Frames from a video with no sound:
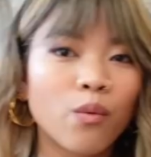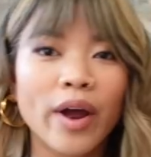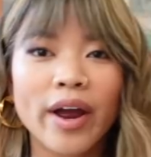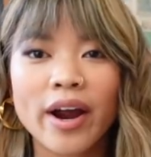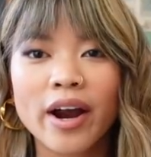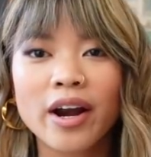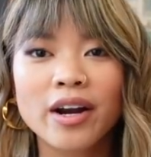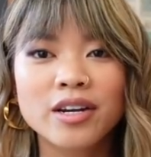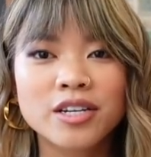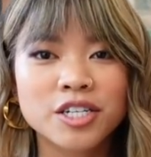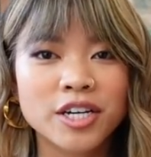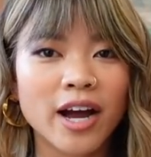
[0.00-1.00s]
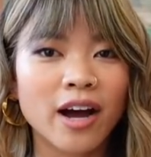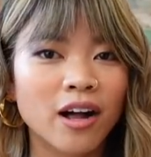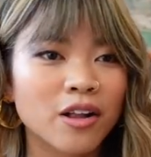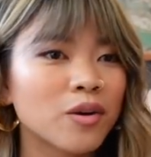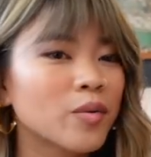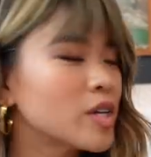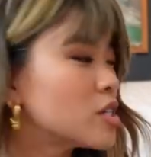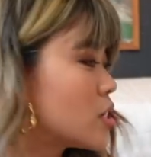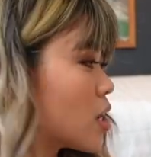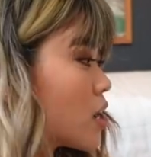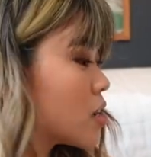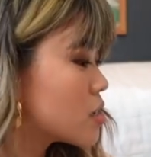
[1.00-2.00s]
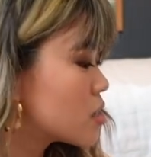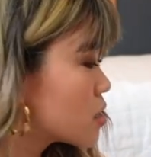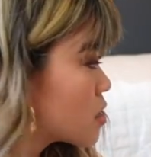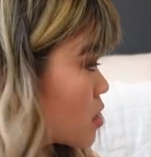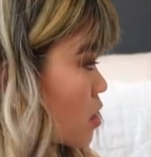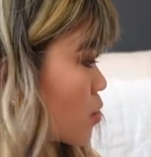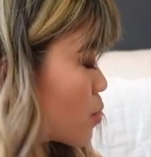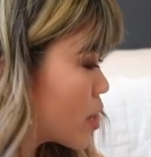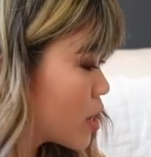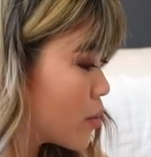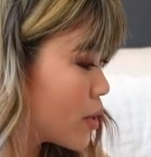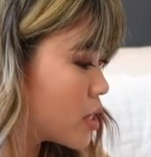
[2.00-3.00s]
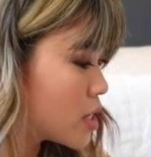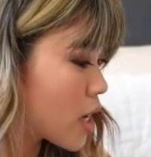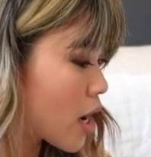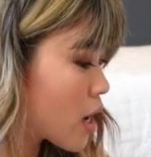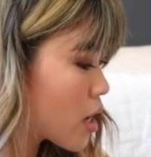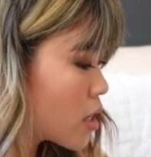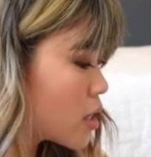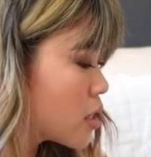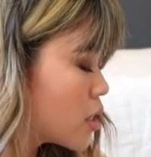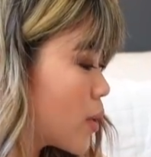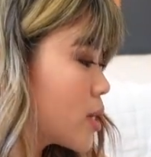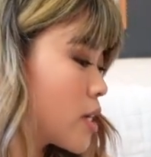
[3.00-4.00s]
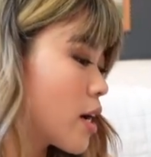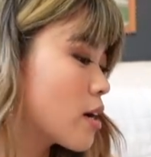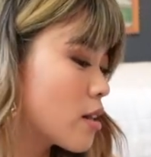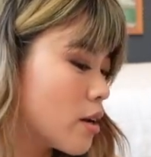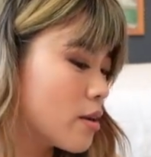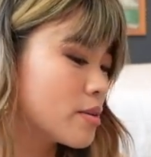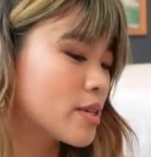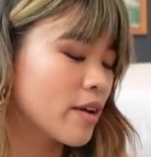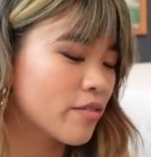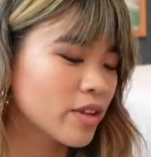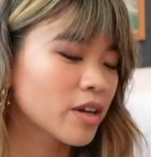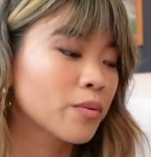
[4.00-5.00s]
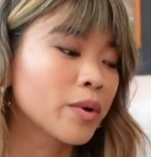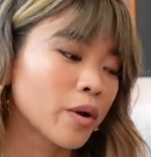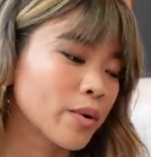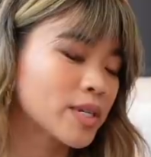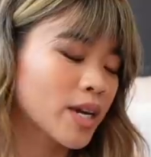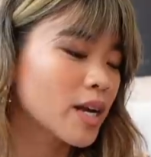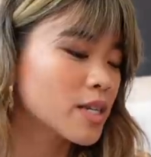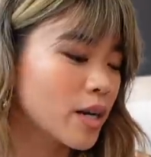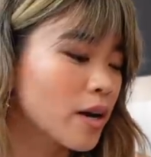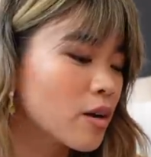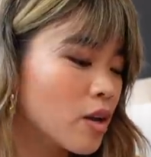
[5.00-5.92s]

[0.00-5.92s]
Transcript: Where shall we start? Where do you want to start? You wanna start in clothes? I feel like we always gotta start in